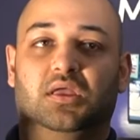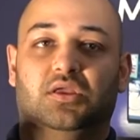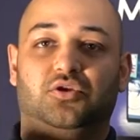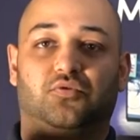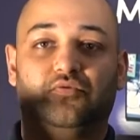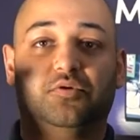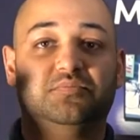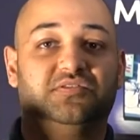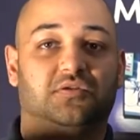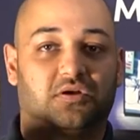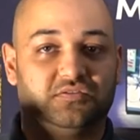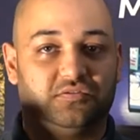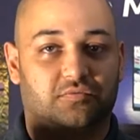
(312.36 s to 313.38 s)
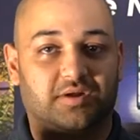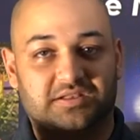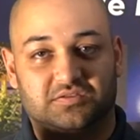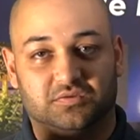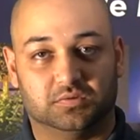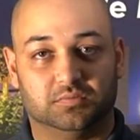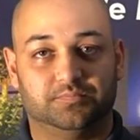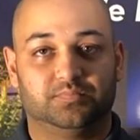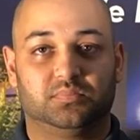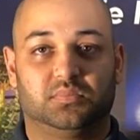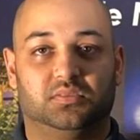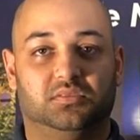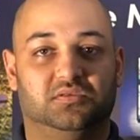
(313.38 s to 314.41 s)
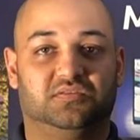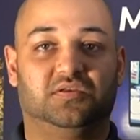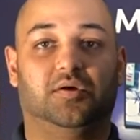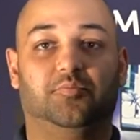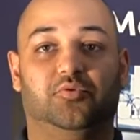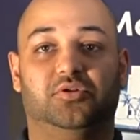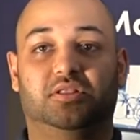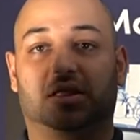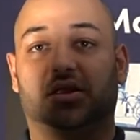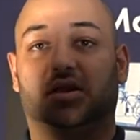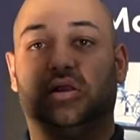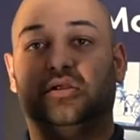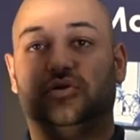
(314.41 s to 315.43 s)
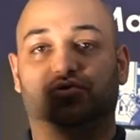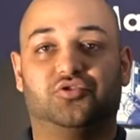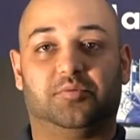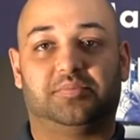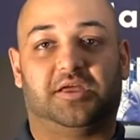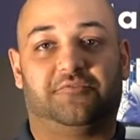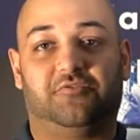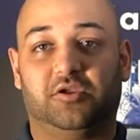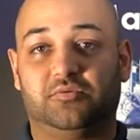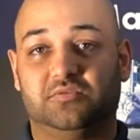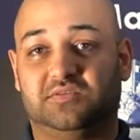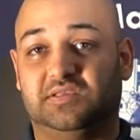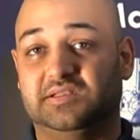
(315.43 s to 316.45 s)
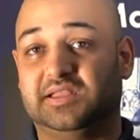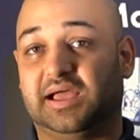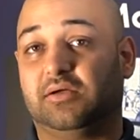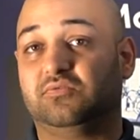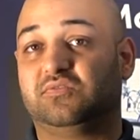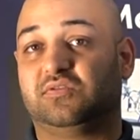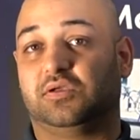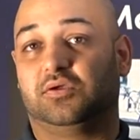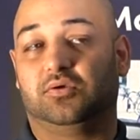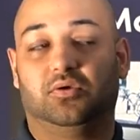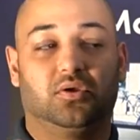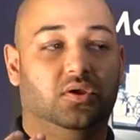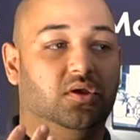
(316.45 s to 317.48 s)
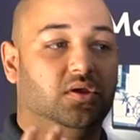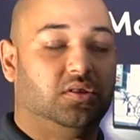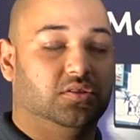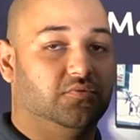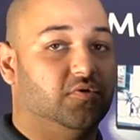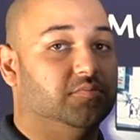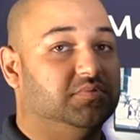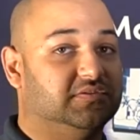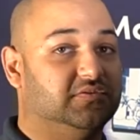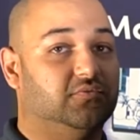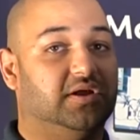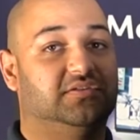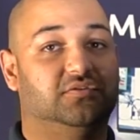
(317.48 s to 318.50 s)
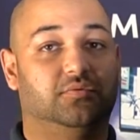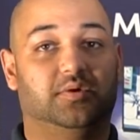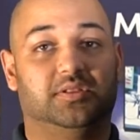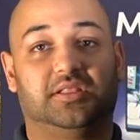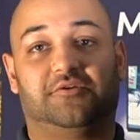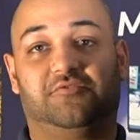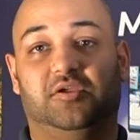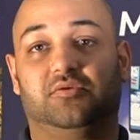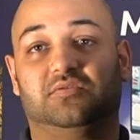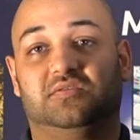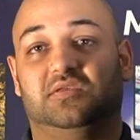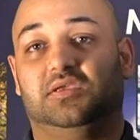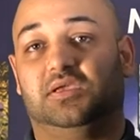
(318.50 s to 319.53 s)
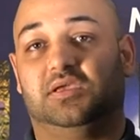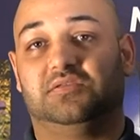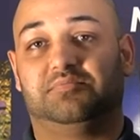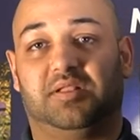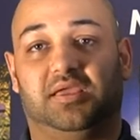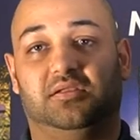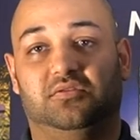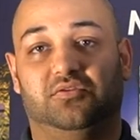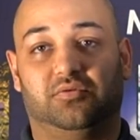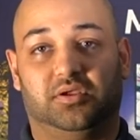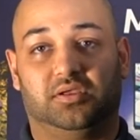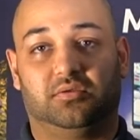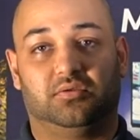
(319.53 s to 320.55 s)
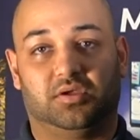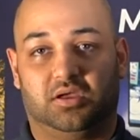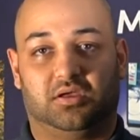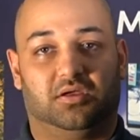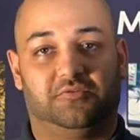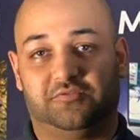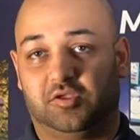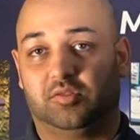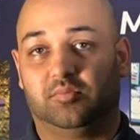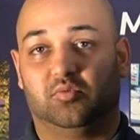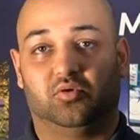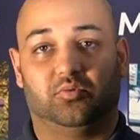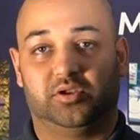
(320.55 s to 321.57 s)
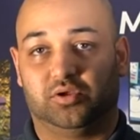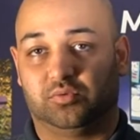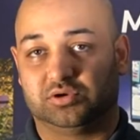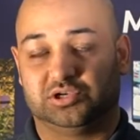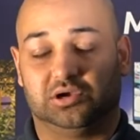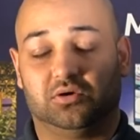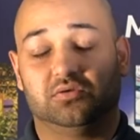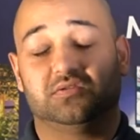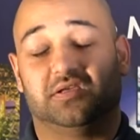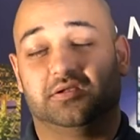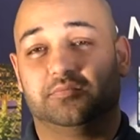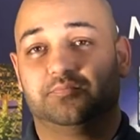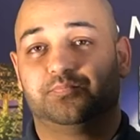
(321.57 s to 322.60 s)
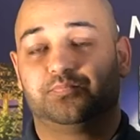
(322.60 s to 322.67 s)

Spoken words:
your room starts to rattle. The sub would then drop that frequency down so the room doesn't rattle when that frequency is played during a film or when you're watching content.